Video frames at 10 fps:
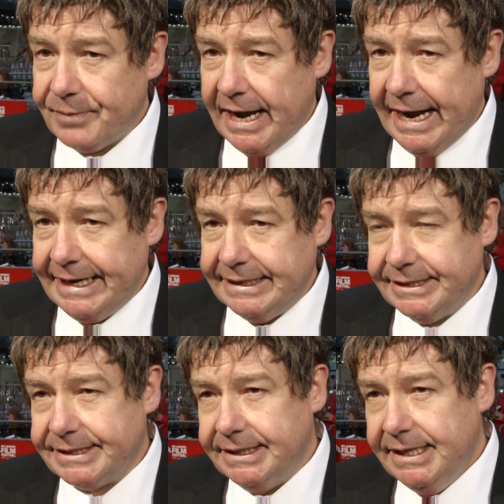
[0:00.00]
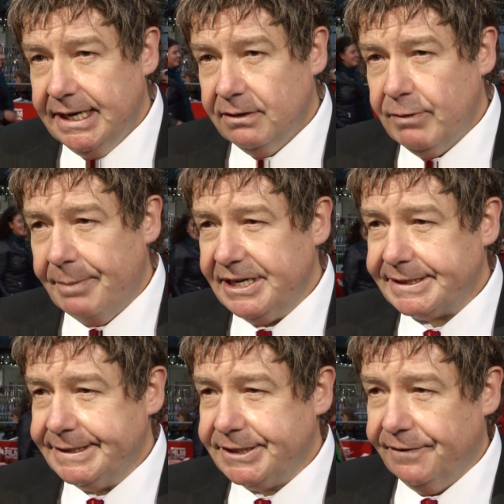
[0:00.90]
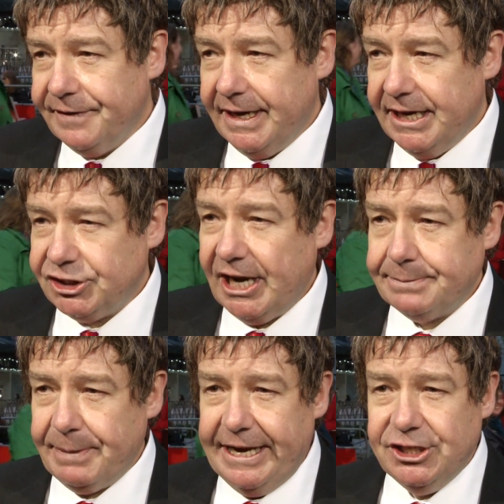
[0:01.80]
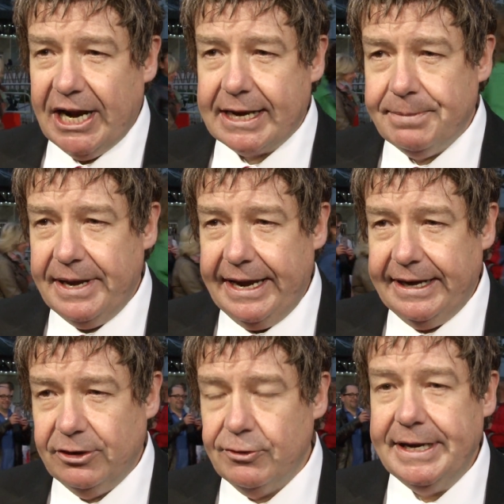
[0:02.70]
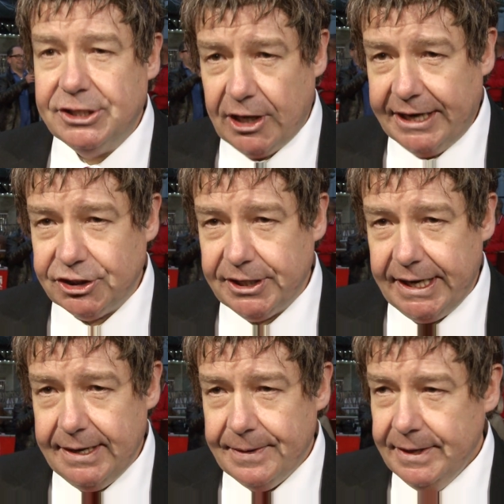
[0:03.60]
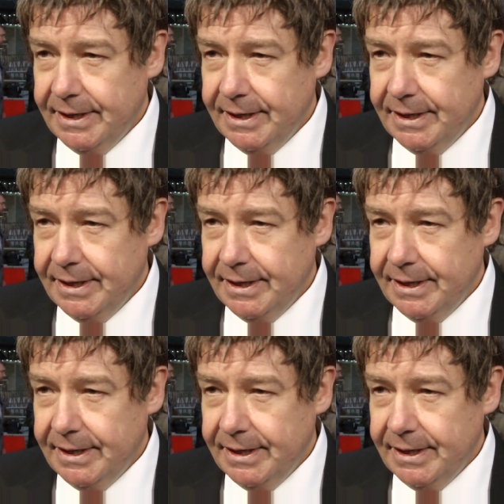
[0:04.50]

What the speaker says: and reminiscent of a Shakespearean, Jacobean, Greek tragedy.